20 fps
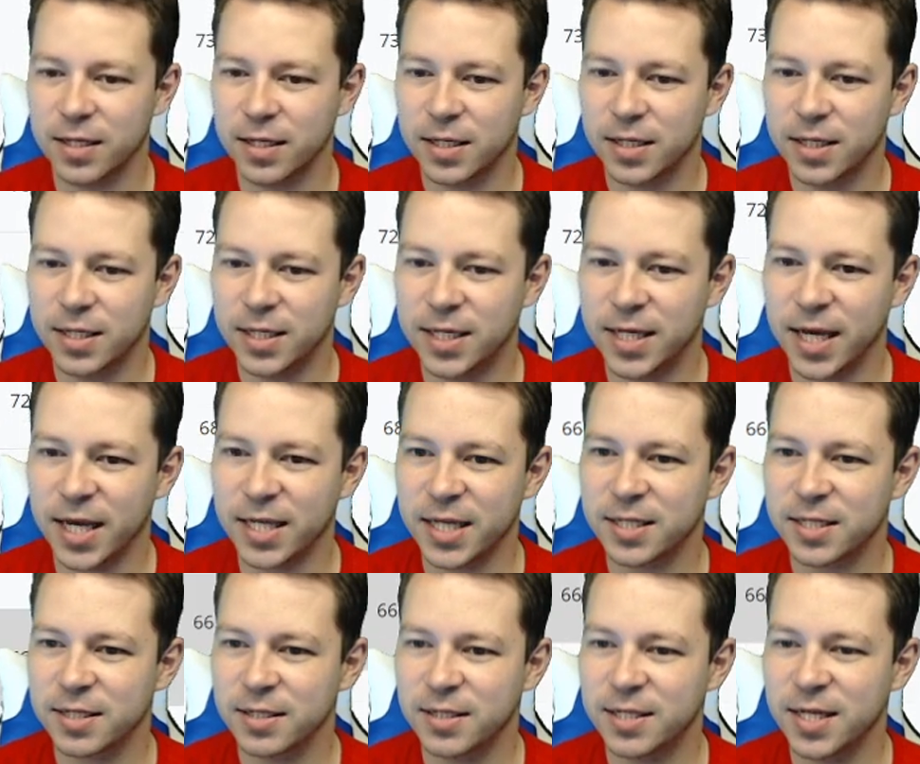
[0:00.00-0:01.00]
did
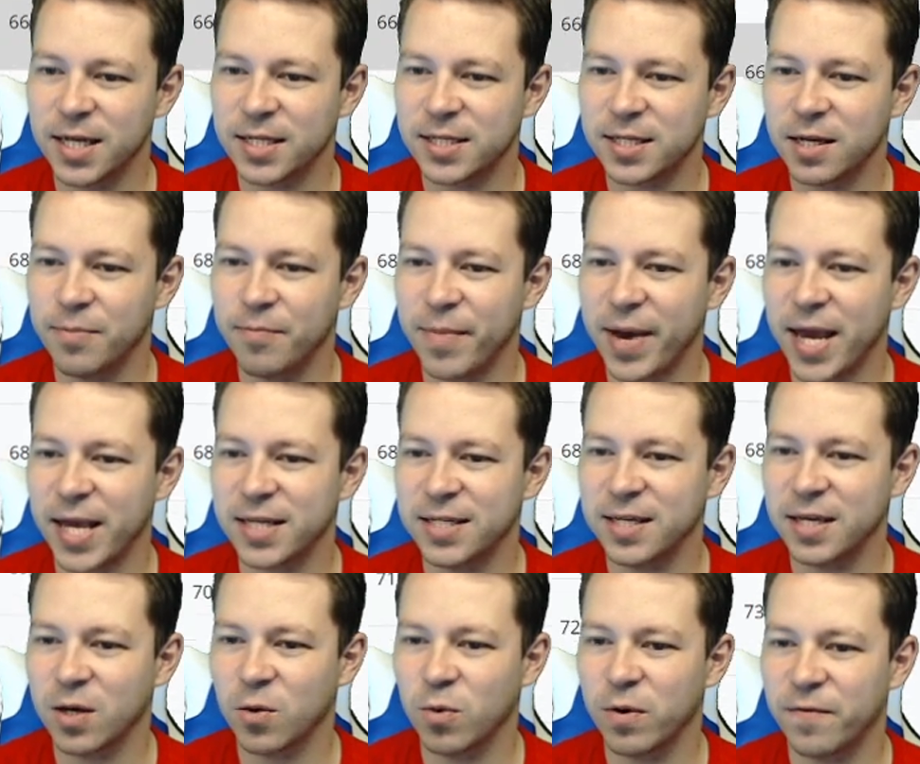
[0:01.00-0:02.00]
did
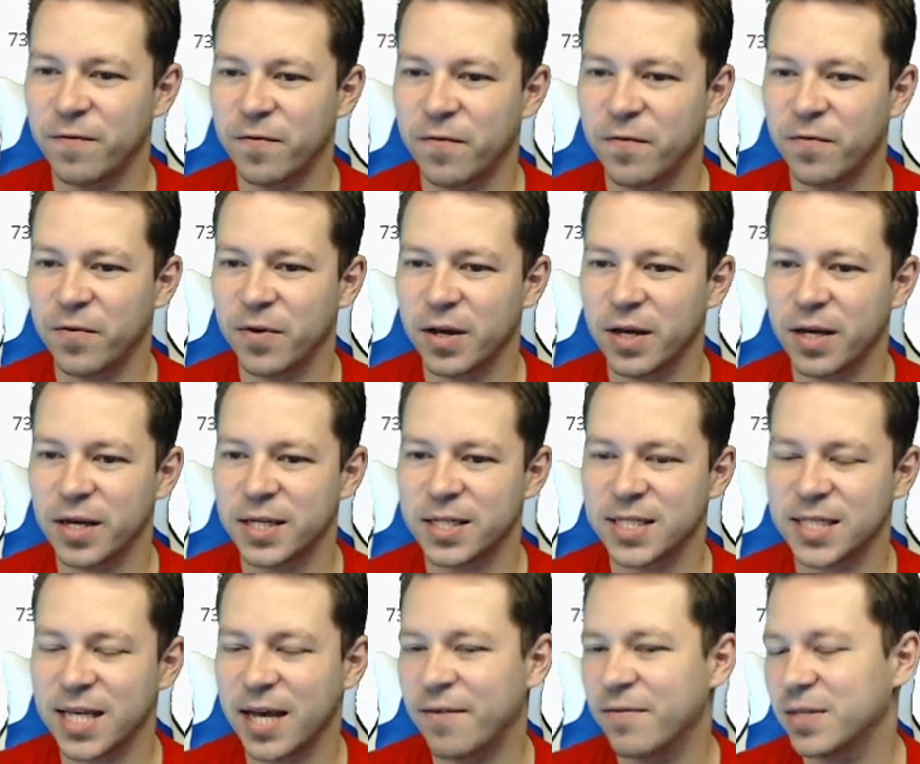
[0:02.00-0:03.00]
amazing with uh,
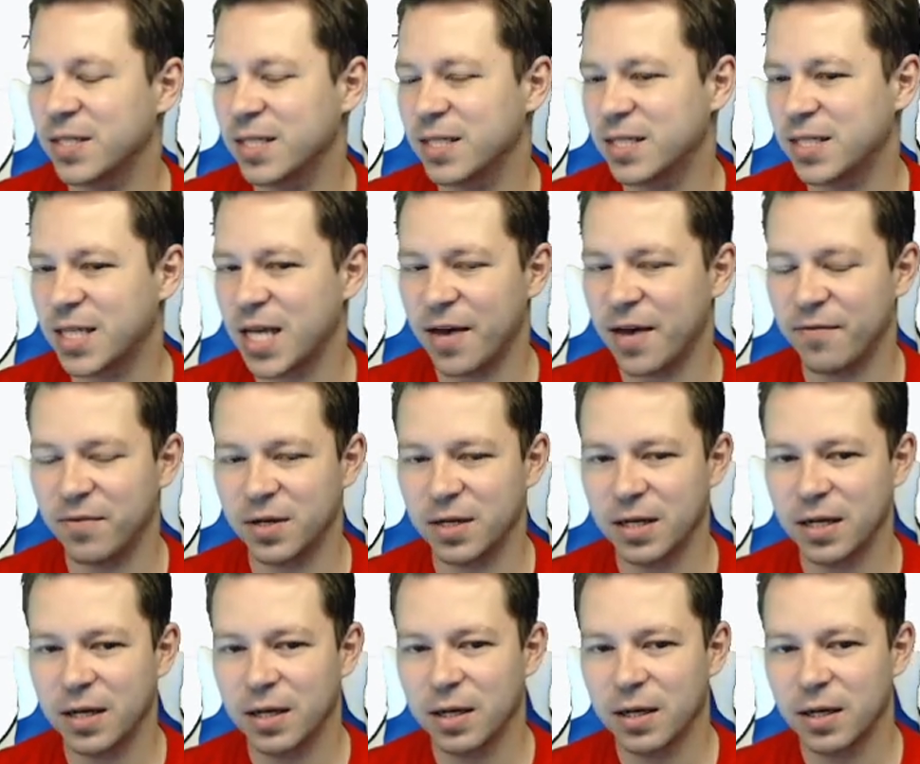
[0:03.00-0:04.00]
77.
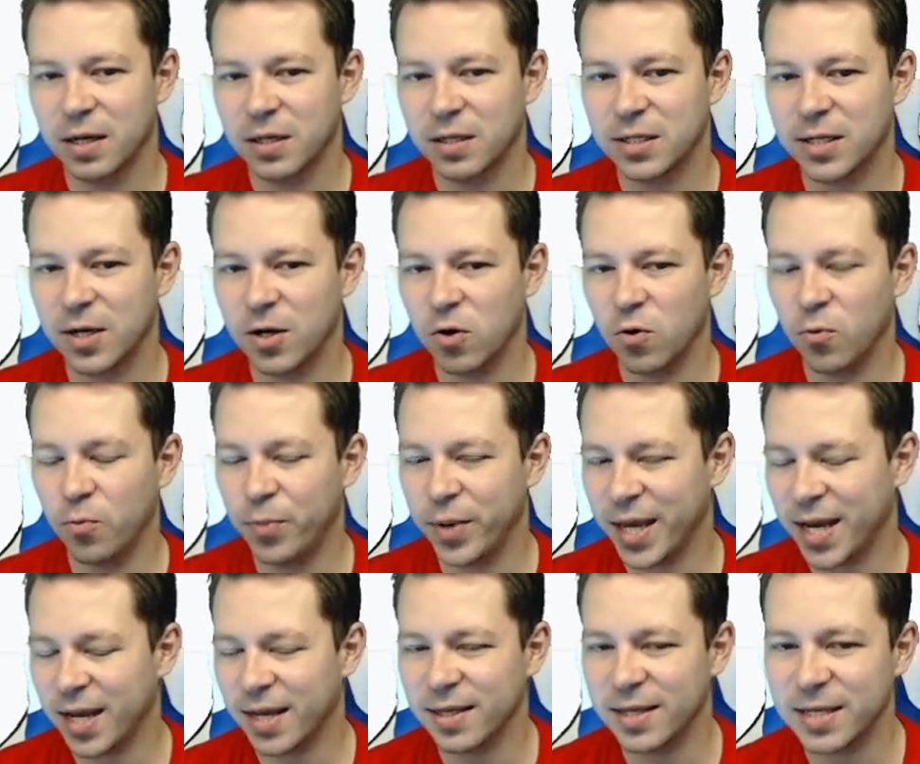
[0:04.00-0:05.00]
So
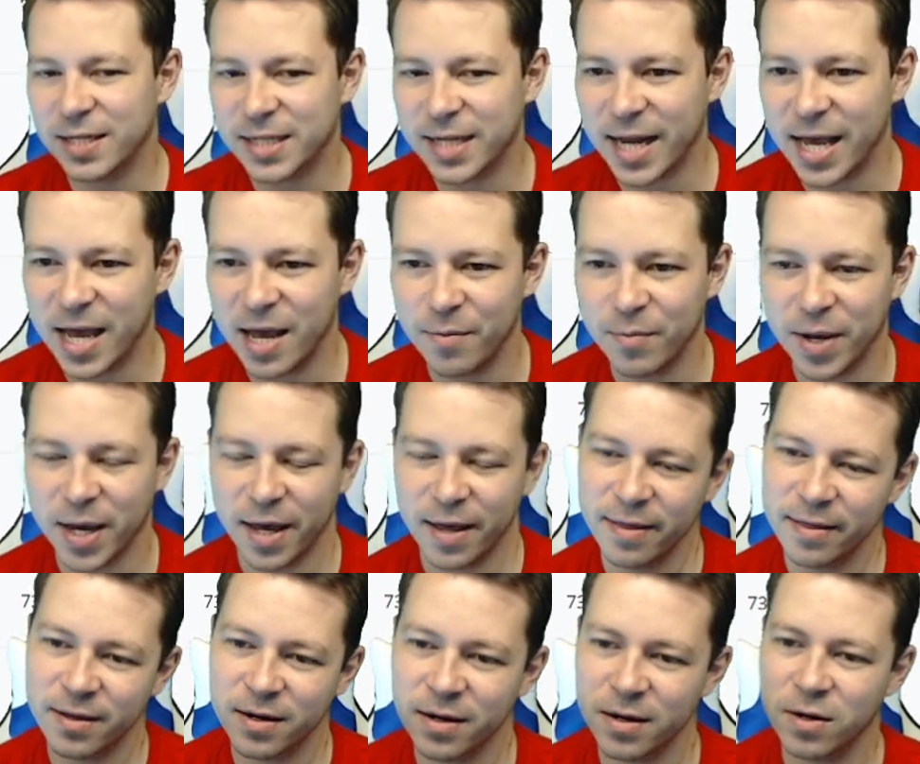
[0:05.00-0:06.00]
beating the slam
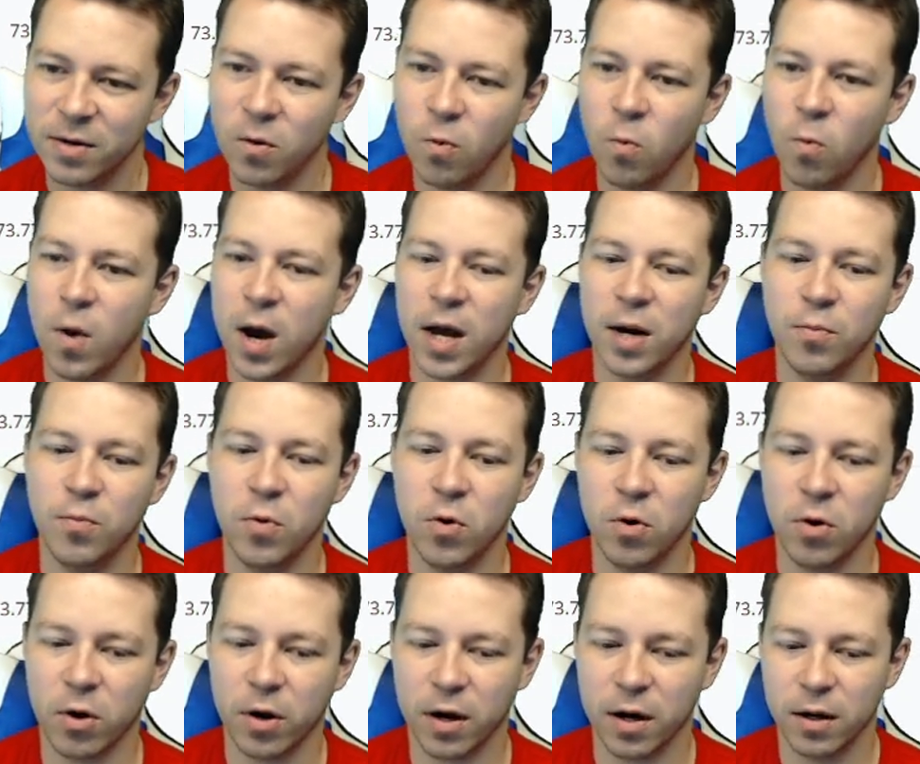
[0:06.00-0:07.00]
and then one
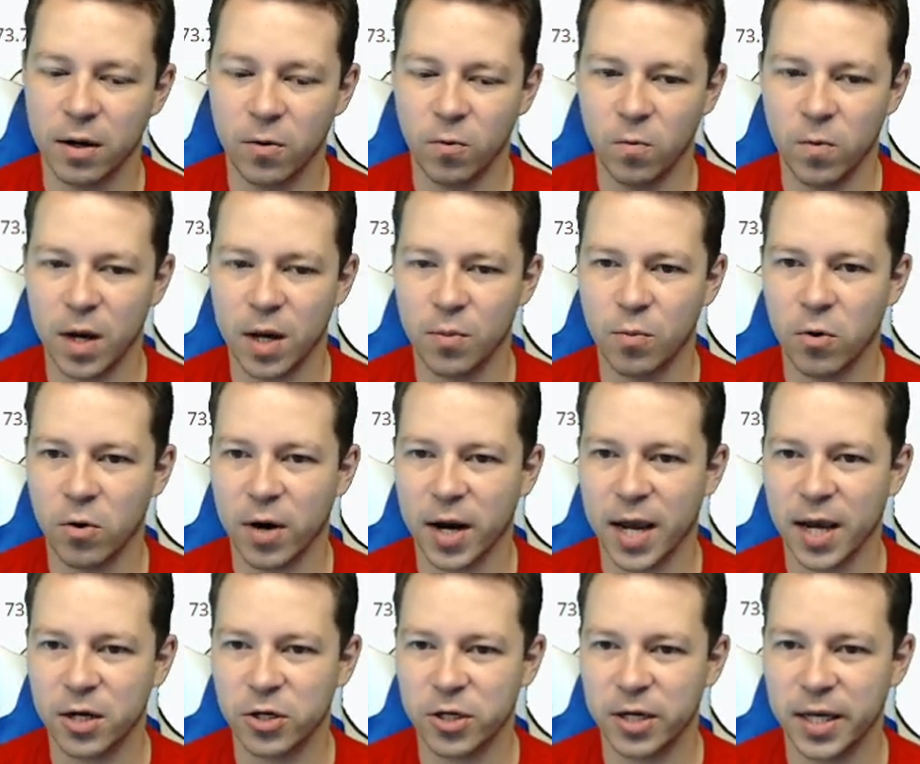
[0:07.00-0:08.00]
more one more
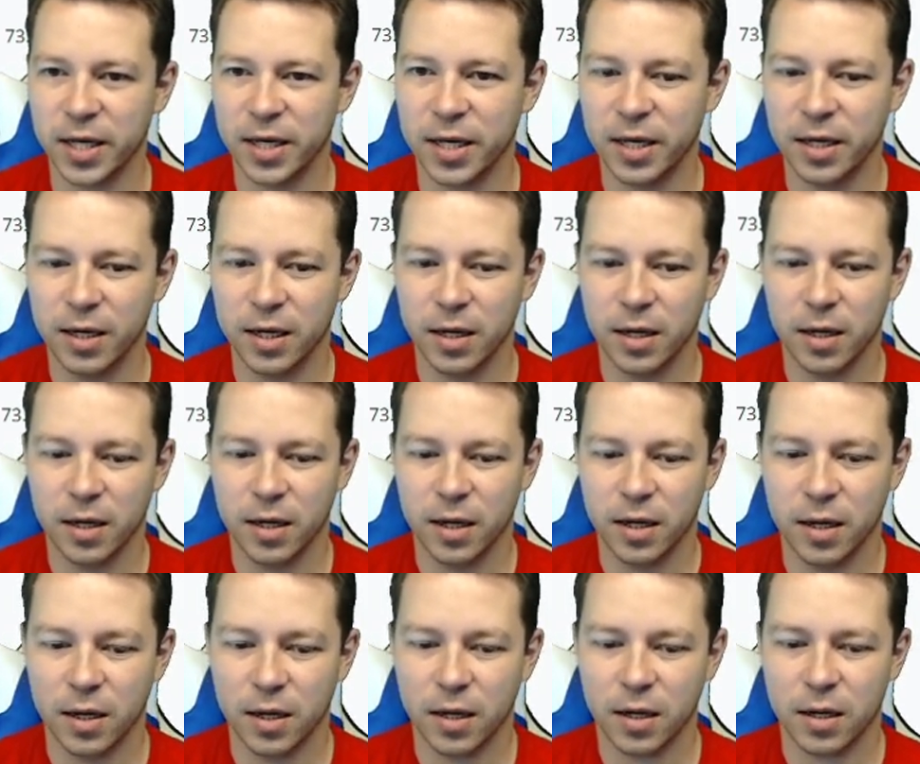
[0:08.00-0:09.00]
actually
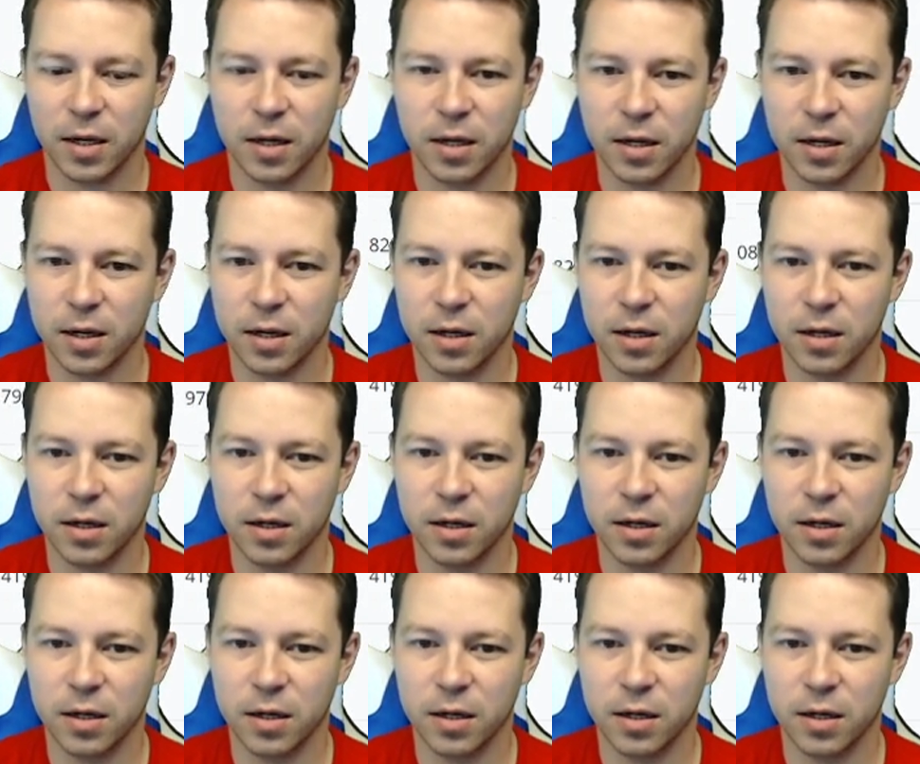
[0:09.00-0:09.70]
uh,